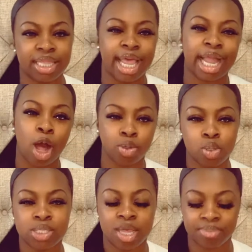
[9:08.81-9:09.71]
Like, I'll
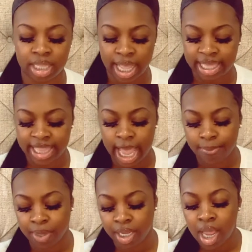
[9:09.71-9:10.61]
use something like
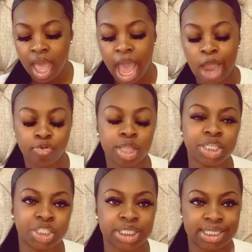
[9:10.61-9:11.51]
that, but I
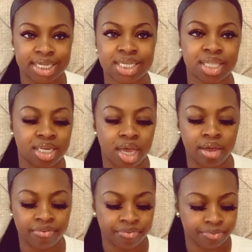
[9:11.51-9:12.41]
really just stick to the Dove.